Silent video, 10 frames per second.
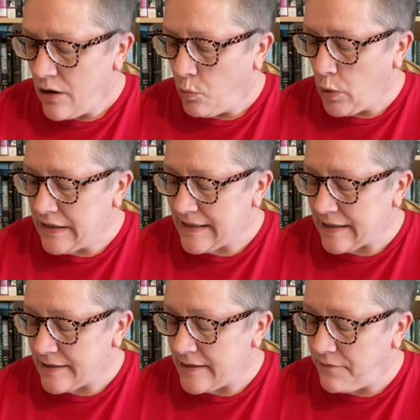
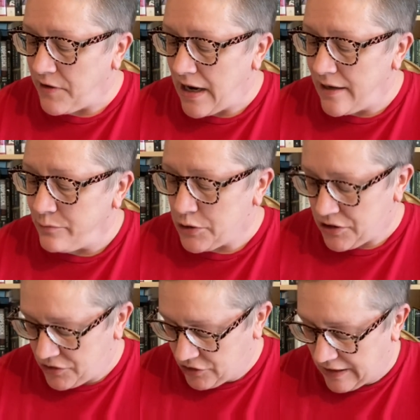165, which
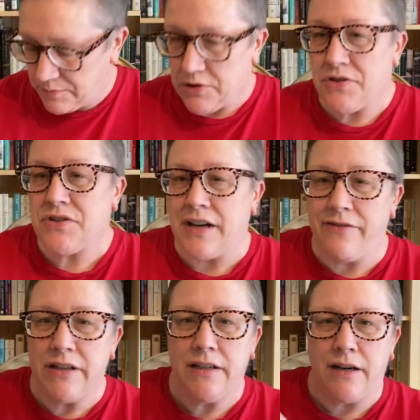is chapter 7